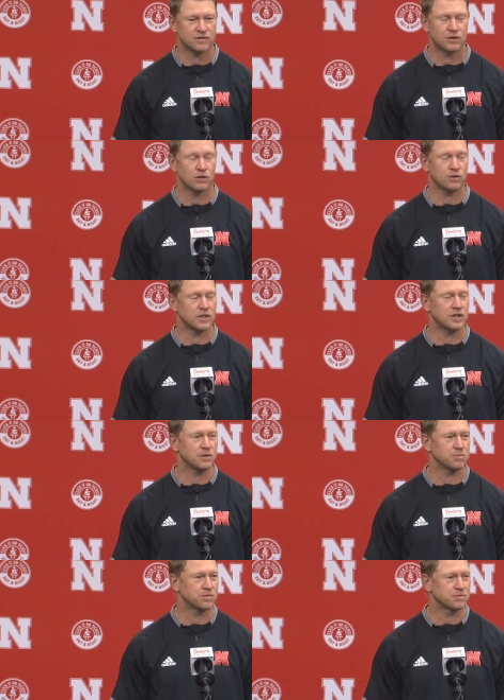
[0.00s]
growing
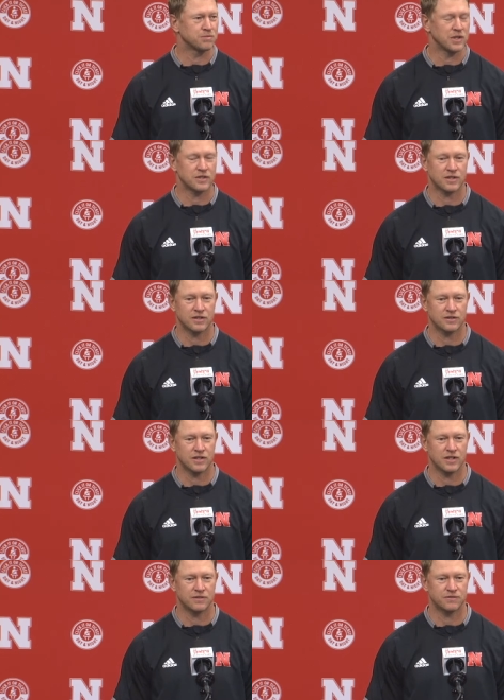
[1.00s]
up my entire
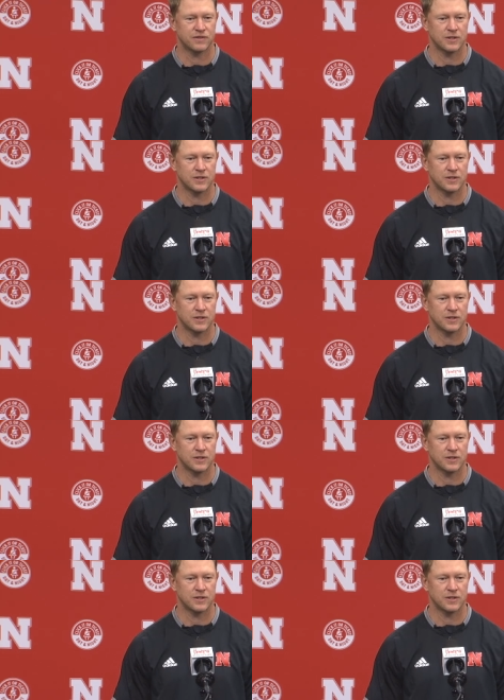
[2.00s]
life.